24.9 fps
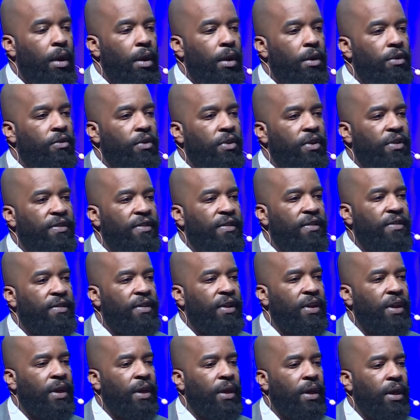So this is
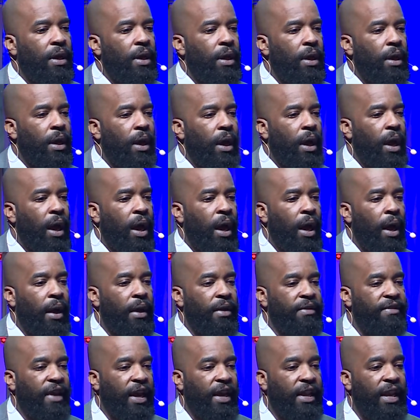the
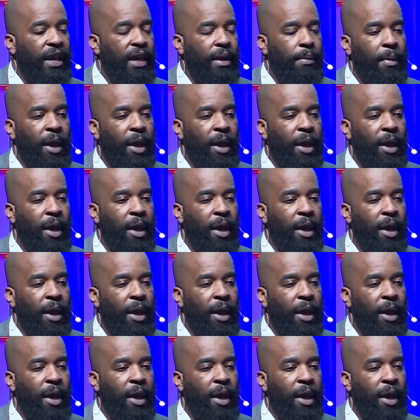technique